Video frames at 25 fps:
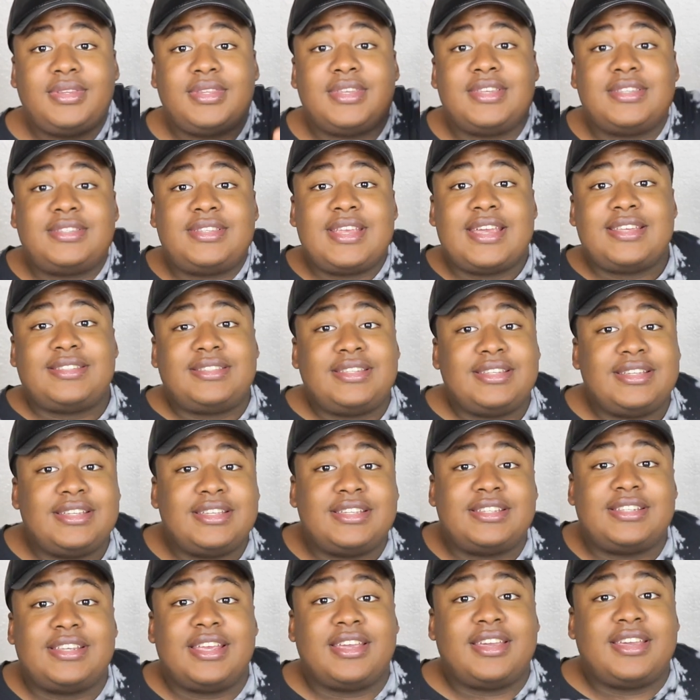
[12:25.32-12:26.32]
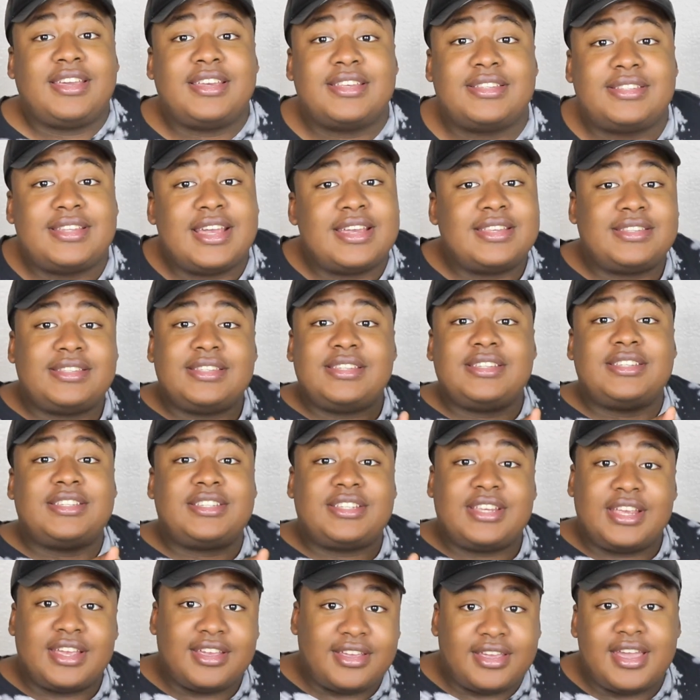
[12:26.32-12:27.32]
It's that Z
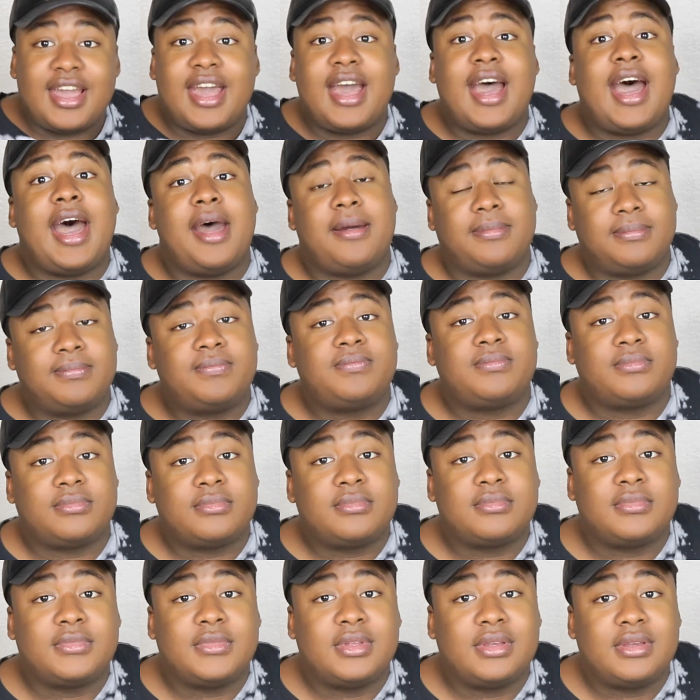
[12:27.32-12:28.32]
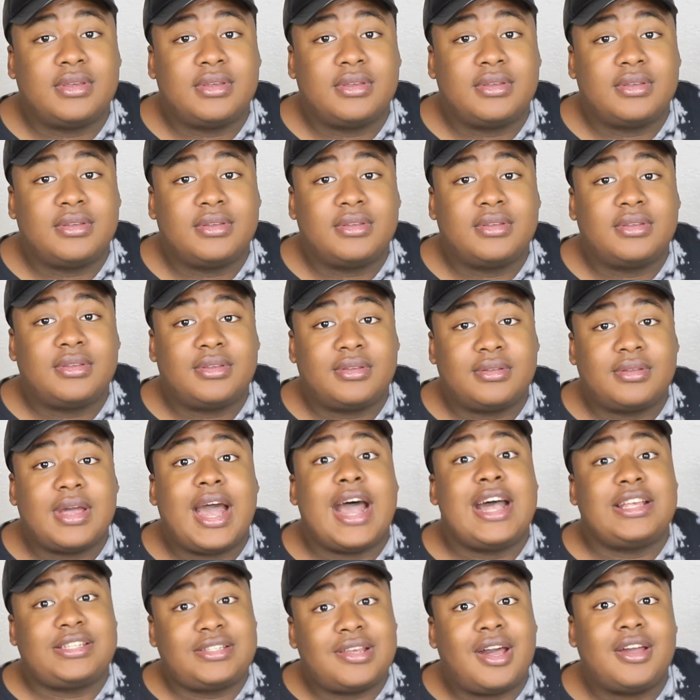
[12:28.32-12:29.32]
shit, yeah.
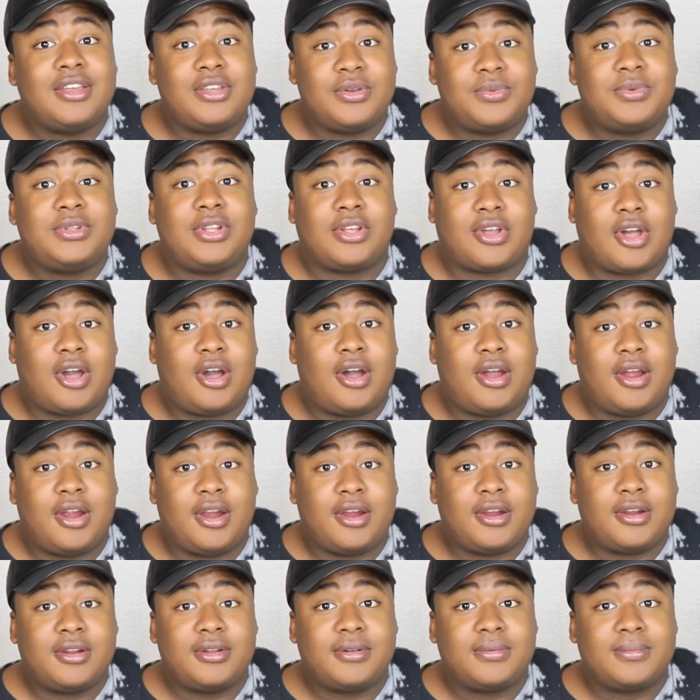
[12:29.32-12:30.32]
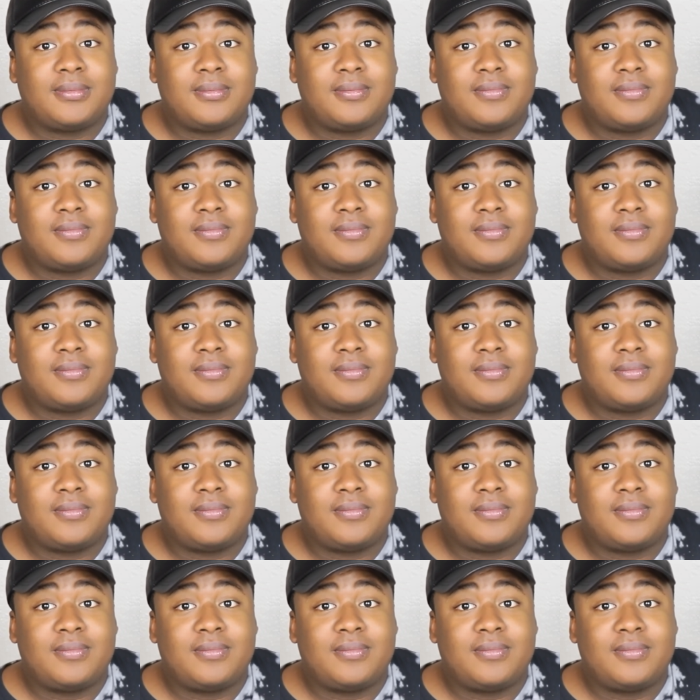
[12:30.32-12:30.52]
I saw you in the car.